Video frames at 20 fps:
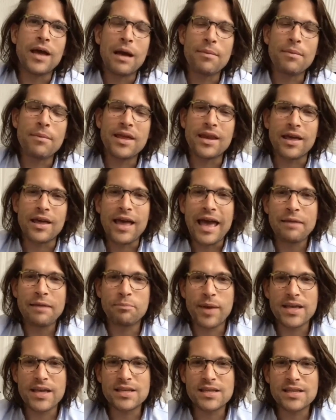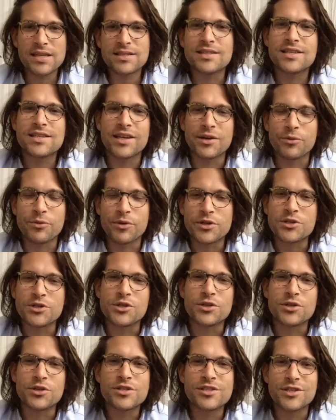I mean, at best, it's going to
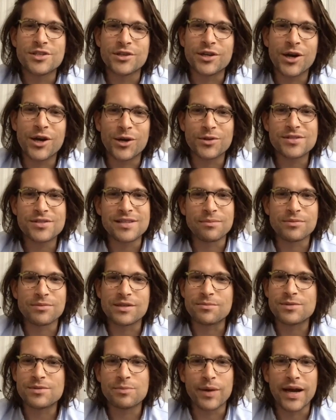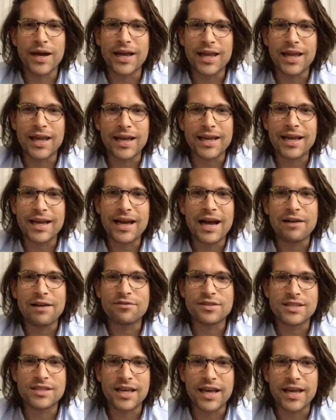reduce your cold symptoms by like half a
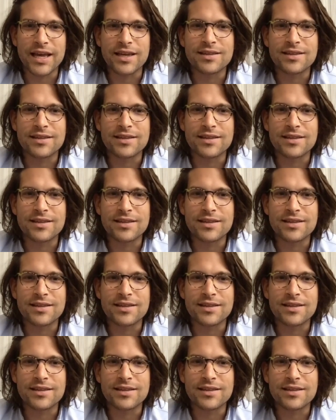day.